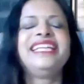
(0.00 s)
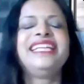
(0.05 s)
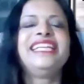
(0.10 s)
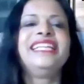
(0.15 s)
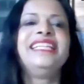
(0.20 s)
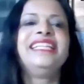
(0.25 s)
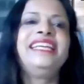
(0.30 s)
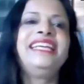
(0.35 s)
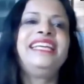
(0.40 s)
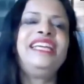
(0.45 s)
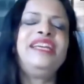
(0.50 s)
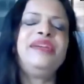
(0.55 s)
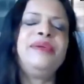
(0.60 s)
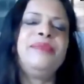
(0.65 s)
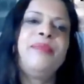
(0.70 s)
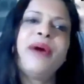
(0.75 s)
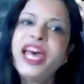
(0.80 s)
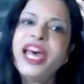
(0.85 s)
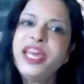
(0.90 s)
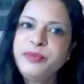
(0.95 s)
The
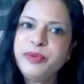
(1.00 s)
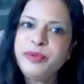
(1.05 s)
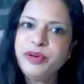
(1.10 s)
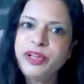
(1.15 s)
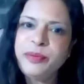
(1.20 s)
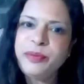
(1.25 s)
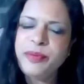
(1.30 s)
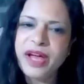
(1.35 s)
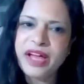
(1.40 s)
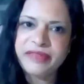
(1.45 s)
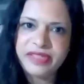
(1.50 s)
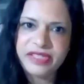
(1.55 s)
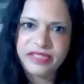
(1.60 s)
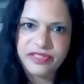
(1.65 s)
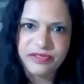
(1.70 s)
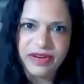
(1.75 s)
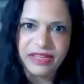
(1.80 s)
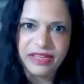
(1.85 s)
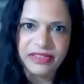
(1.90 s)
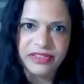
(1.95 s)
bipolar power
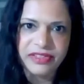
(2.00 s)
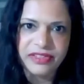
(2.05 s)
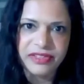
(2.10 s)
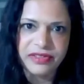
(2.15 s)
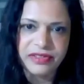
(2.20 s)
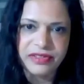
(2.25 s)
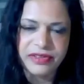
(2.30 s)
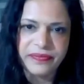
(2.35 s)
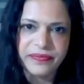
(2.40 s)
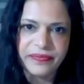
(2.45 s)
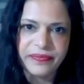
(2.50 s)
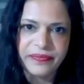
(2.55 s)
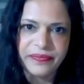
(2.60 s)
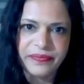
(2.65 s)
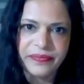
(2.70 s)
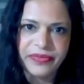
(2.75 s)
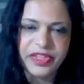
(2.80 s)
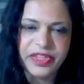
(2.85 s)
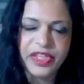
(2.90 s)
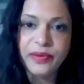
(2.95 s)
structure,
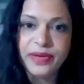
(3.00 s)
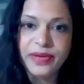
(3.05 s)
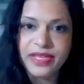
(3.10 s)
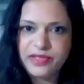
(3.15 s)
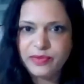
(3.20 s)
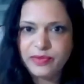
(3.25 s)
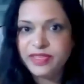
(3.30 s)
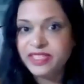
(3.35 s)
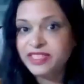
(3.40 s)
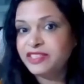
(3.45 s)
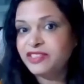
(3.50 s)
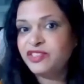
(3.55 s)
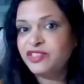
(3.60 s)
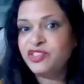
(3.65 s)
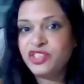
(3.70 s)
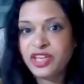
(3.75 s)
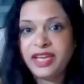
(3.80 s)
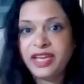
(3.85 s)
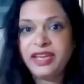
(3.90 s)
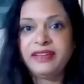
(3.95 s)
US versus
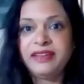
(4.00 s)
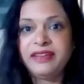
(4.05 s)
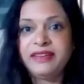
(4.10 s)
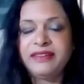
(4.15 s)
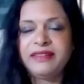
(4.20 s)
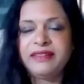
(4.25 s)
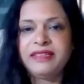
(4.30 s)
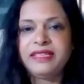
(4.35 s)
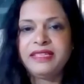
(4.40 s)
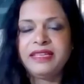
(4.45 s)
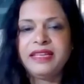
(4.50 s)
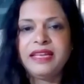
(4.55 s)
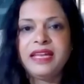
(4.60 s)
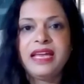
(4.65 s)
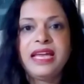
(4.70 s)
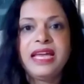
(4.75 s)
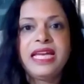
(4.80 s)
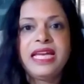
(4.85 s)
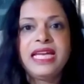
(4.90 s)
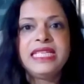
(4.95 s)
China,
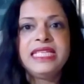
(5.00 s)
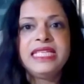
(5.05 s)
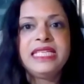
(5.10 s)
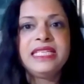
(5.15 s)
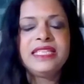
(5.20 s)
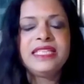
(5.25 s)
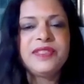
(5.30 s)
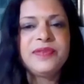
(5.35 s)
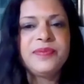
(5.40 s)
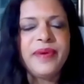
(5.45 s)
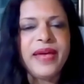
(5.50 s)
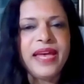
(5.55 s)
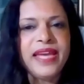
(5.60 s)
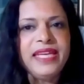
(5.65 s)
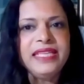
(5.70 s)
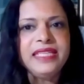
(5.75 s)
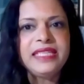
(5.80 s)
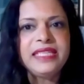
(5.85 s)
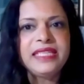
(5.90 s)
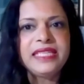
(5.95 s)

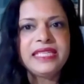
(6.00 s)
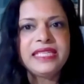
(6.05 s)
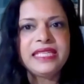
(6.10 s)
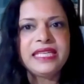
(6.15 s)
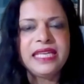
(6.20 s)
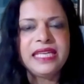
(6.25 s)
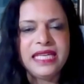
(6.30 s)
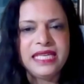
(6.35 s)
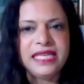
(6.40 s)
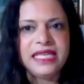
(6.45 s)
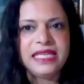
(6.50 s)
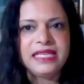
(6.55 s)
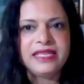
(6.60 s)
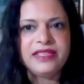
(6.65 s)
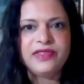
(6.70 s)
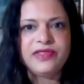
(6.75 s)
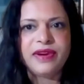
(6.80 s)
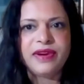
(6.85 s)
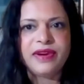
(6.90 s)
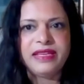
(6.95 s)
despite
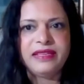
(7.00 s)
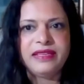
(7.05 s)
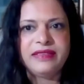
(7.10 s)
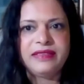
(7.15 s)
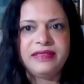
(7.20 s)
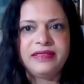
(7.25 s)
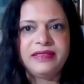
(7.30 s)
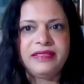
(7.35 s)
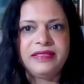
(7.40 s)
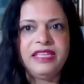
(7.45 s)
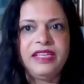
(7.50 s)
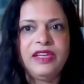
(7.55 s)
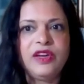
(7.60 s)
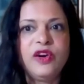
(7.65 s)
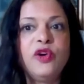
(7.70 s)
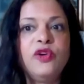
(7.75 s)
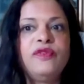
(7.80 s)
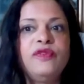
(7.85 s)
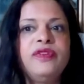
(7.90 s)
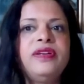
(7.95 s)
India's rise, the
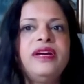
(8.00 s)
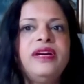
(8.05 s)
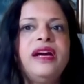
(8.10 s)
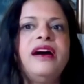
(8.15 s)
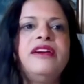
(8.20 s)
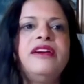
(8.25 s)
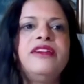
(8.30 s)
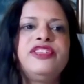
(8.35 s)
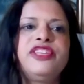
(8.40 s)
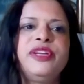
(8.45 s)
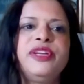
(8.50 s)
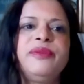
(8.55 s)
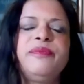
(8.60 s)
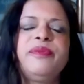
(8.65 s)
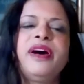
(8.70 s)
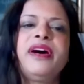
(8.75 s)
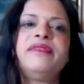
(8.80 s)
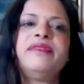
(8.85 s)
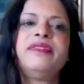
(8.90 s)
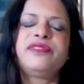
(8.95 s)
overarching
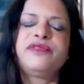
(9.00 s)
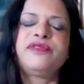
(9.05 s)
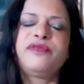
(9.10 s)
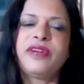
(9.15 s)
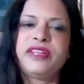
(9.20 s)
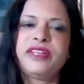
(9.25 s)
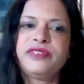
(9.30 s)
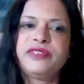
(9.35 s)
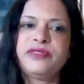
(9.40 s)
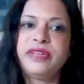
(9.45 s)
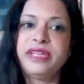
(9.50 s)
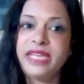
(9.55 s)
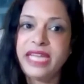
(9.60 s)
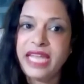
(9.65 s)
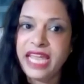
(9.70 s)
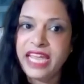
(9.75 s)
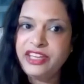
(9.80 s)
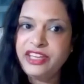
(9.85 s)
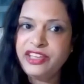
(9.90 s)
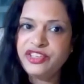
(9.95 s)
power structure in
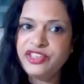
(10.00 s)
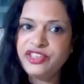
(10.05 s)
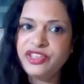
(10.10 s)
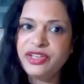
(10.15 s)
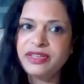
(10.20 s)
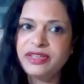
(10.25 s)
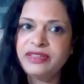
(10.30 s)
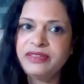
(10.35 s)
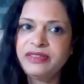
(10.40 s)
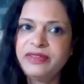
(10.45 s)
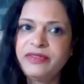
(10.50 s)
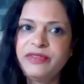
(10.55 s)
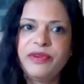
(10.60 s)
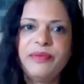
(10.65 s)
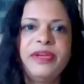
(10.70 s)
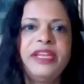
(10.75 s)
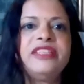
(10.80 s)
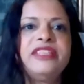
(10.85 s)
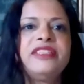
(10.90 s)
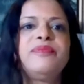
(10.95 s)
Asia
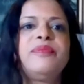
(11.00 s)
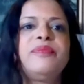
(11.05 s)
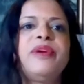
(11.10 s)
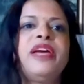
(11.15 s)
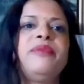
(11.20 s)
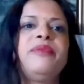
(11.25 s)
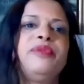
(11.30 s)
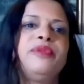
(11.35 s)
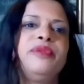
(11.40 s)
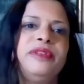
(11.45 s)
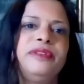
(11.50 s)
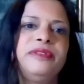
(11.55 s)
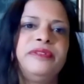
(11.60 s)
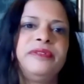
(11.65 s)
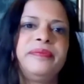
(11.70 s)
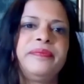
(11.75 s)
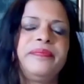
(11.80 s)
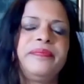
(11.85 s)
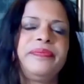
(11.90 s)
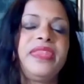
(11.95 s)
remains bipolar,
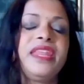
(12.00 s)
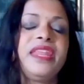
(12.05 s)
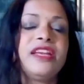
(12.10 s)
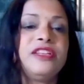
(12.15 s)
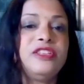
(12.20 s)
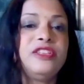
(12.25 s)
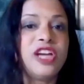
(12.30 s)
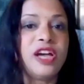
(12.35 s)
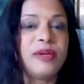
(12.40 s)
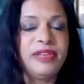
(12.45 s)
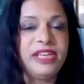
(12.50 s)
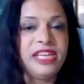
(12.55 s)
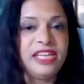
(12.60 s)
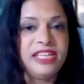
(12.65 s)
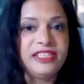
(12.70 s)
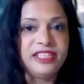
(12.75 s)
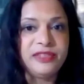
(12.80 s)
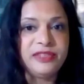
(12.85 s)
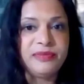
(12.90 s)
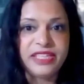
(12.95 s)

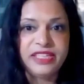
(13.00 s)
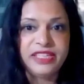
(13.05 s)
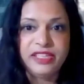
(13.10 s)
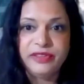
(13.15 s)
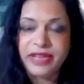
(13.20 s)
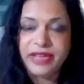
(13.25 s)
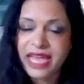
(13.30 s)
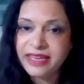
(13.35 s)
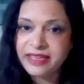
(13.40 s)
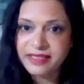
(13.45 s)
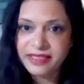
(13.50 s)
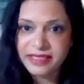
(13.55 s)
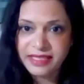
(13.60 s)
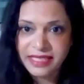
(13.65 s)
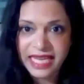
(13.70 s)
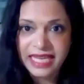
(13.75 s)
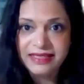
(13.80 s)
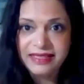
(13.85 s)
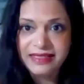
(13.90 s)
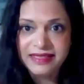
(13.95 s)
dominated by the United
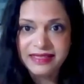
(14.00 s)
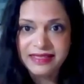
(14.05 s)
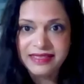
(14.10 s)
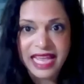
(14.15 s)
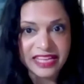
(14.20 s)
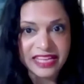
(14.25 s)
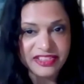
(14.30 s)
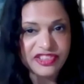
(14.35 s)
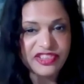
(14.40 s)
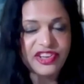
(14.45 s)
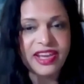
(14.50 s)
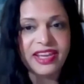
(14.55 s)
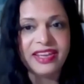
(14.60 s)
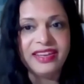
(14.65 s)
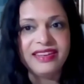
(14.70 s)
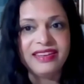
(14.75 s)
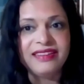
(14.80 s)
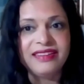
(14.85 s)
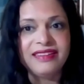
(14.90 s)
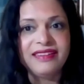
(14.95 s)
States and
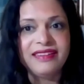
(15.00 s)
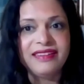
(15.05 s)
China.